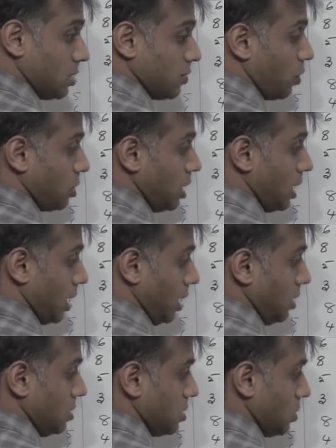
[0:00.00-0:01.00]
is
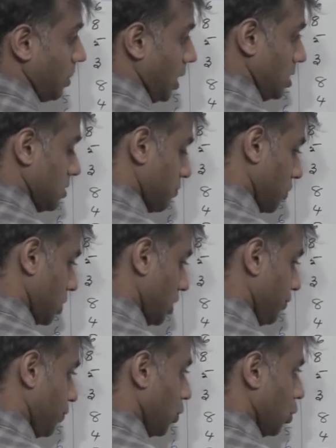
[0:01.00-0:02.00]
49, so minus
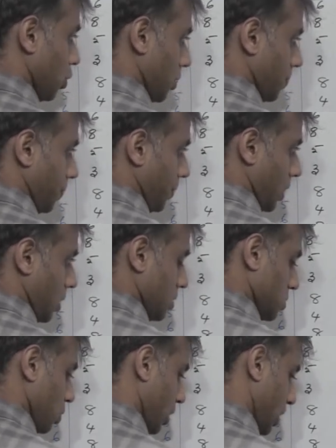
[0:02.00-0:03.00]
44. So